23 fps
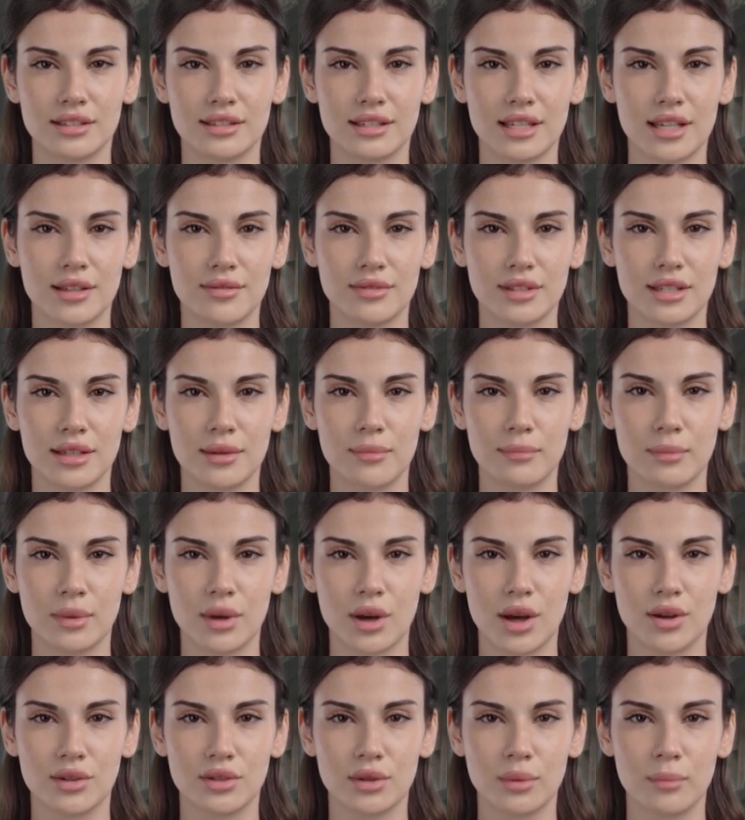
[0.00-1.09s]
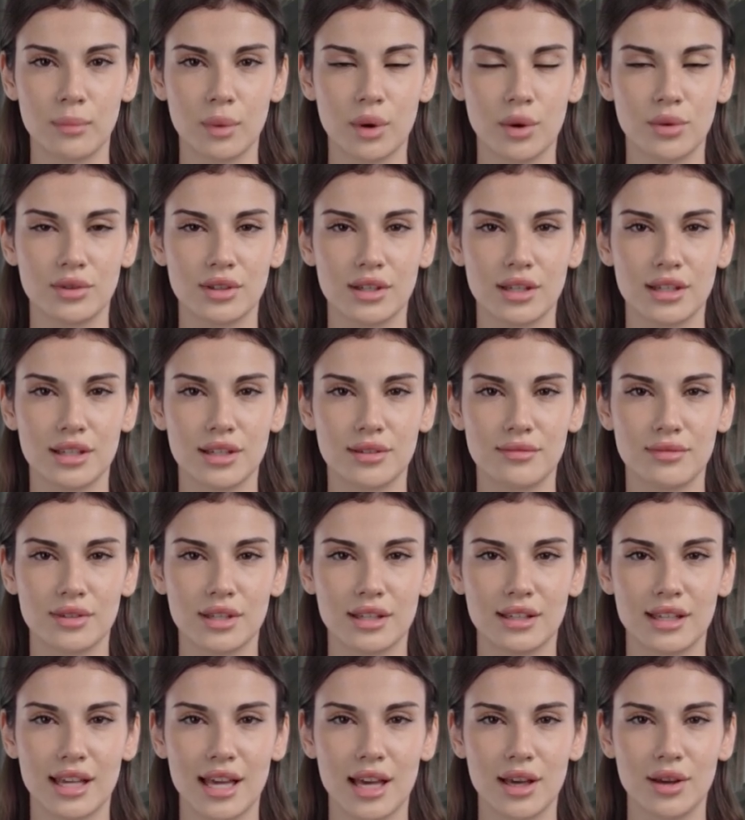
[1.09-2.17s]
safety but also pose
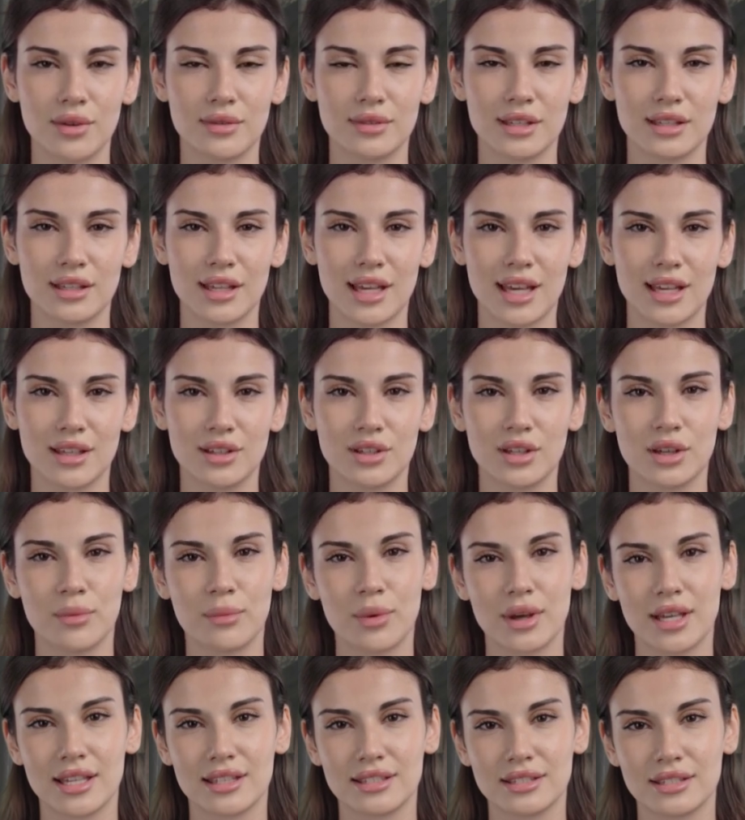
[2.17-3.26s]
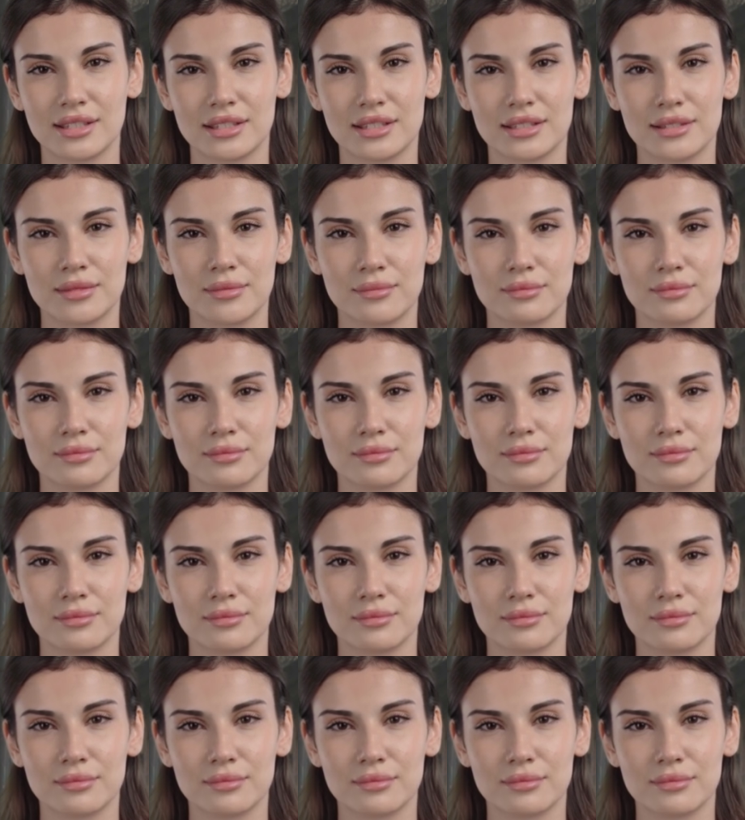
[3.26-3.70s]
significant health and hygiene risks.